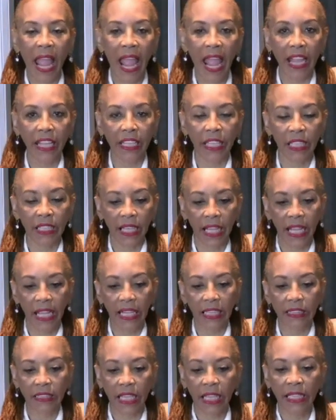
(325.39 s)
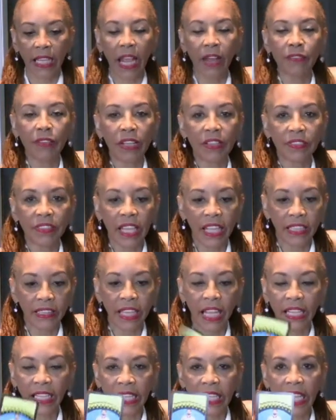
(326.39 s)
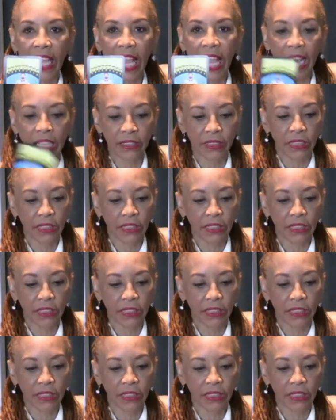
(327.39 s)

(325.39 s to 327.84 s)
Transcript: accolades and everything that he has.